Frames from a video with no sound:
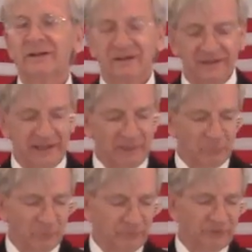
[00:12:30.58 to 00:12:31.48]

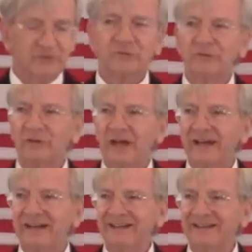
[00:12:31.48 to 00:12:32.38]
their
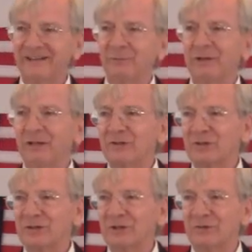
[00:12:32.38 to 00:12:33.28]
society, the
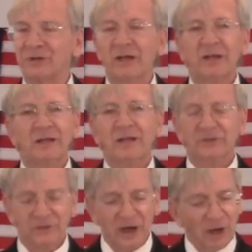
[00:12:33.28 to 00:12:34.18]
religious leaders.
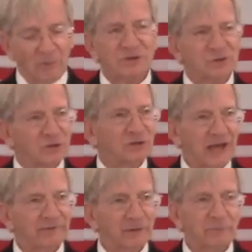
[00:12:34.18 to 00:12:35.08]
It's not always good to
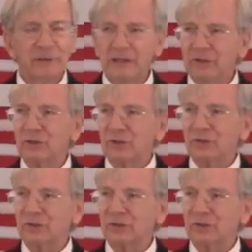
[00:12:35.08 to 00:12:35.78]
have a religious